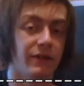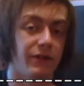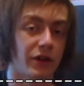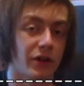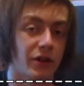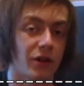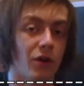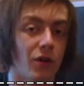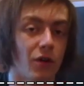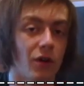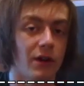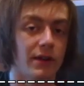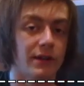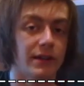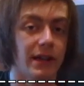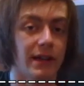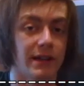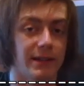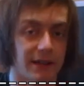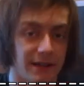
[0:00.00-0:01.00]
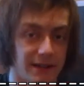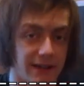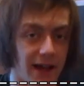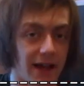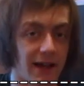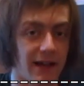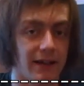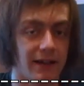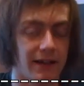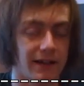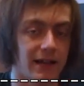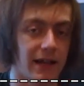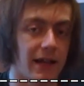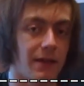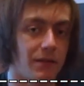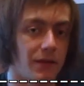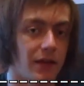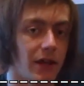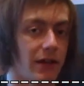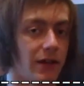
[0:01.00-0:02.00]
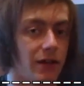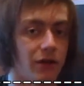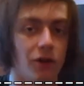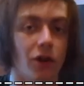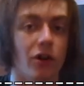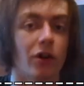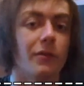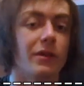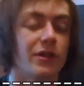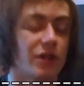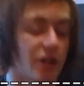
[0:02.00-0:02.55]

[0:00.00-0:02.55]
for the chorus, it's exactly the same thing. You're not going to be